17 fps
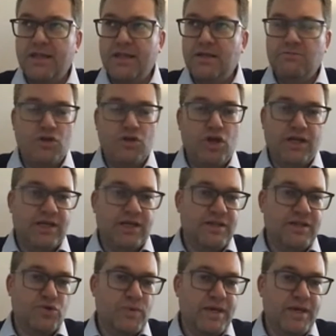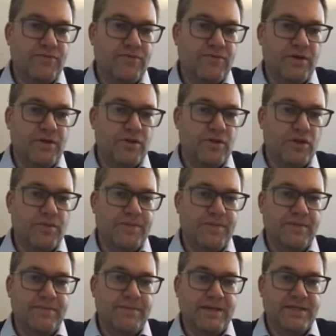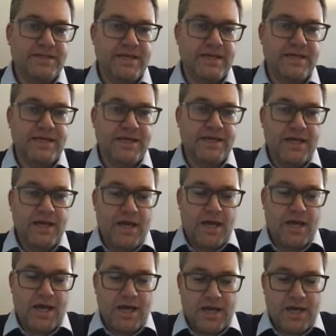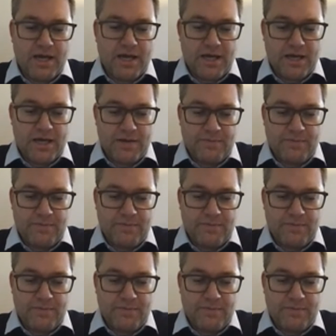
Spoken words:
earlier this week on the BBC. I